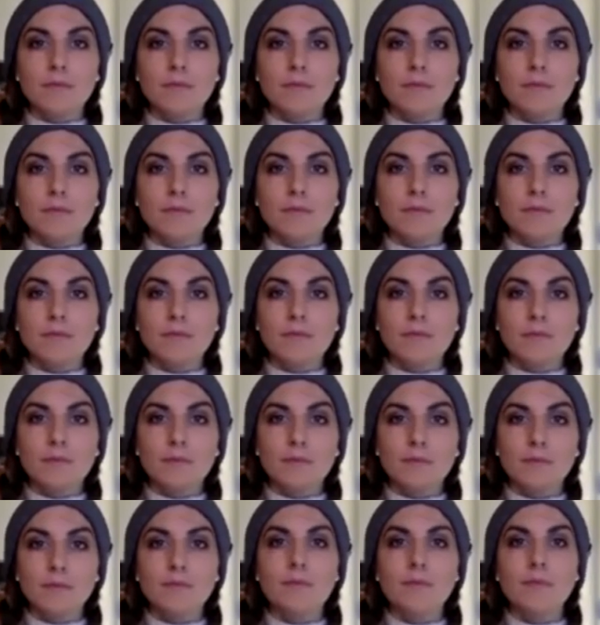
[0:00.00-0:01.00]

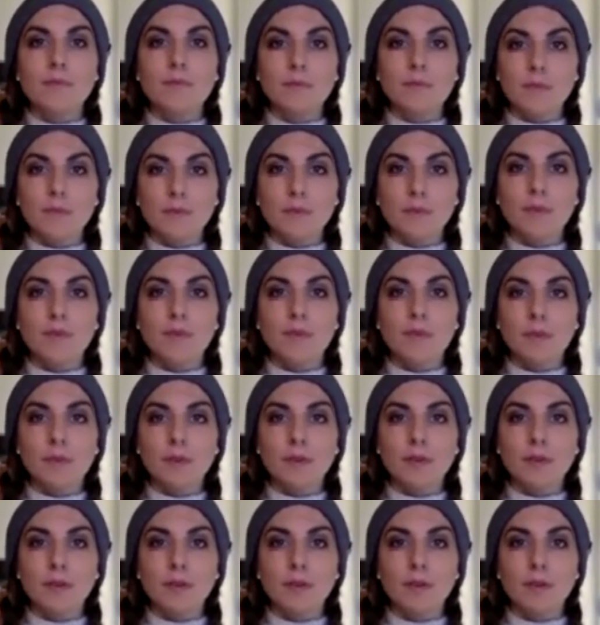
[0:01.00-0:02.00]

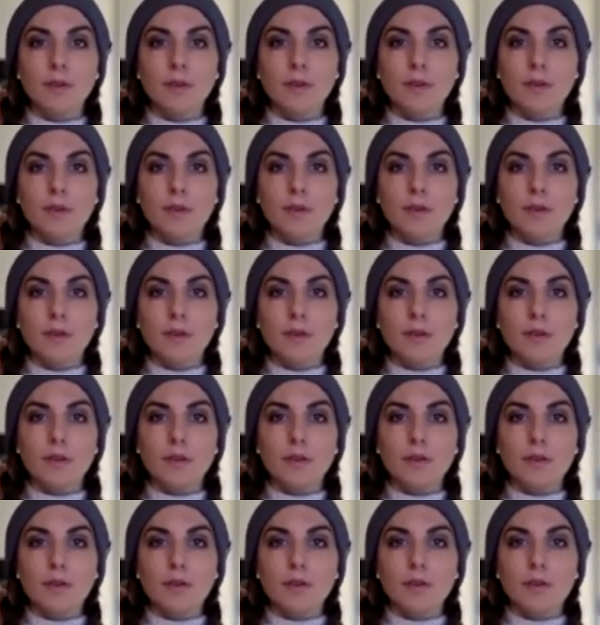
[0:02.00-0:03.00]

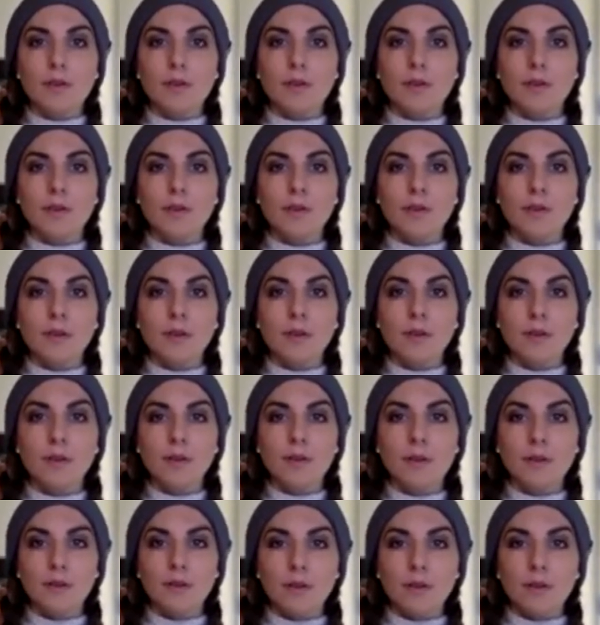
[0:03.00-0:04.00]

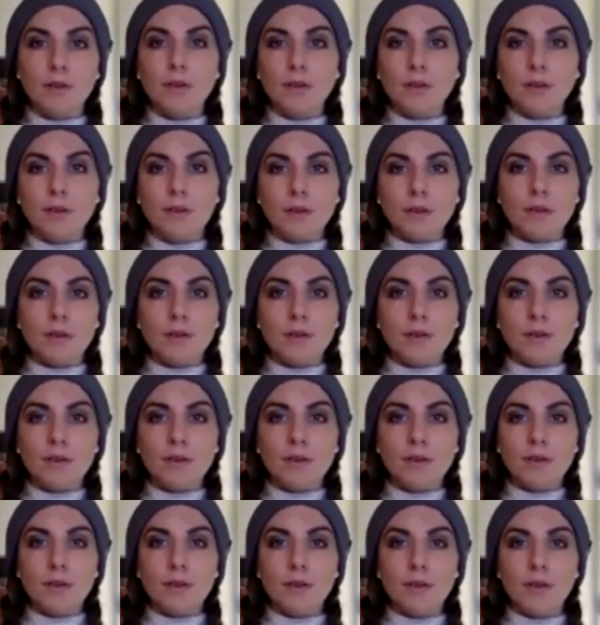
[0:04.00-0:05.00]

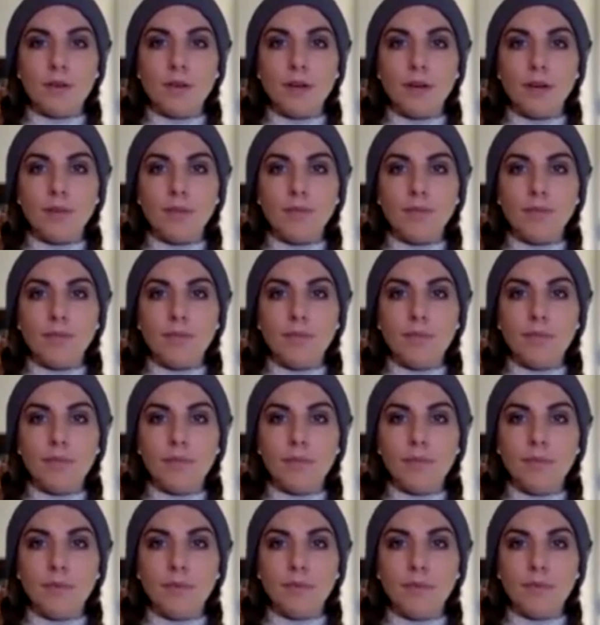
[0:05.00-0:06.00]

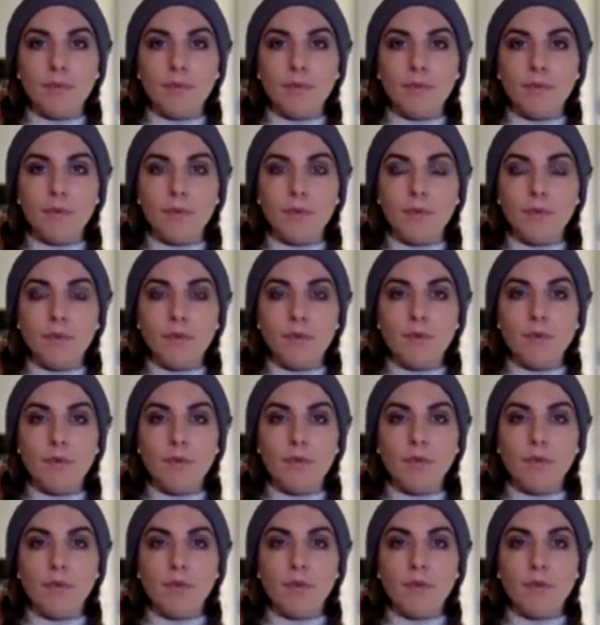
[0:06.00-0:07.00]

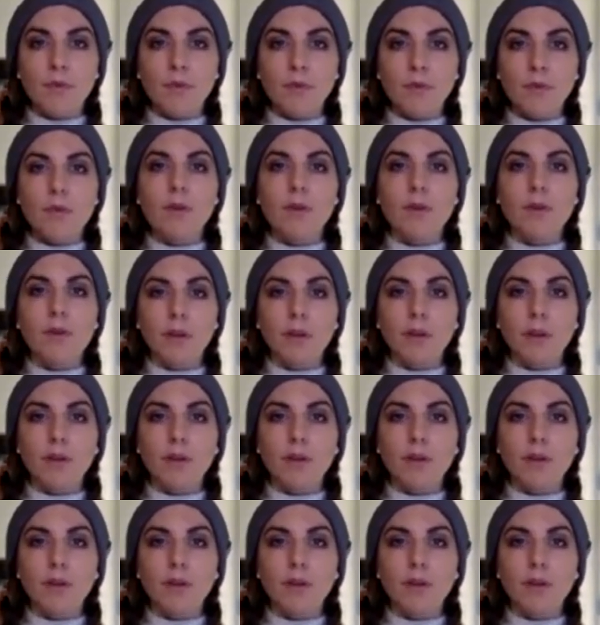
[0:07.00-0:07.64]
This person isn't speaking.